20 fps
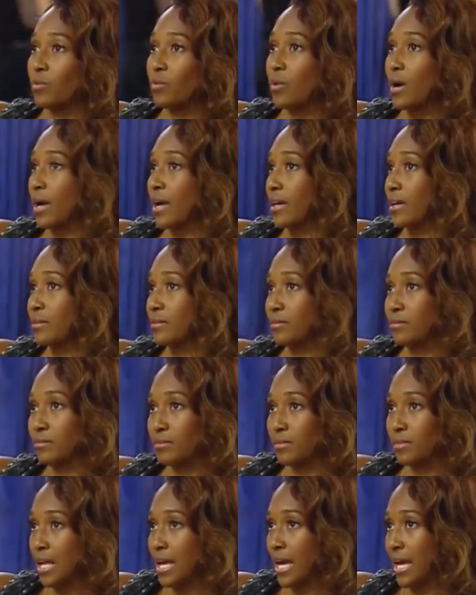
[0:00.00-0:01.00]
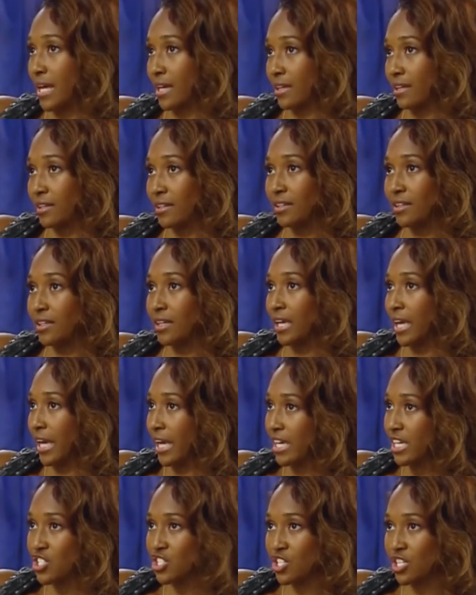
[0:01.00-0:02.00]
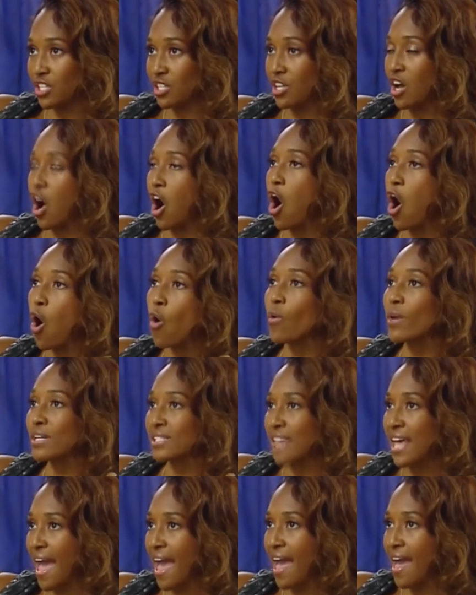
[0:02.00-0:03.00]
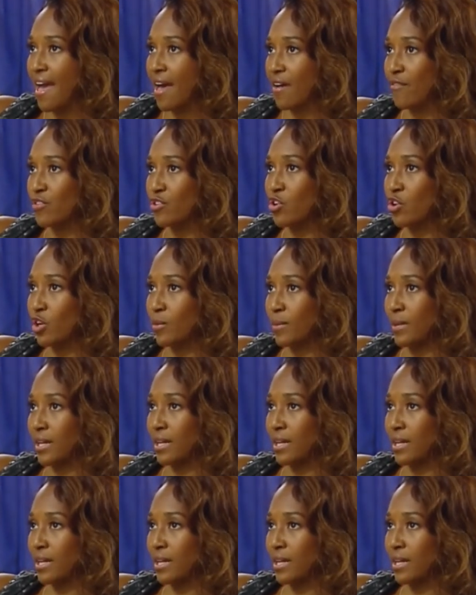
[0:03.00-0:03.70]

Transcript: white, black, Asian always have. You know what I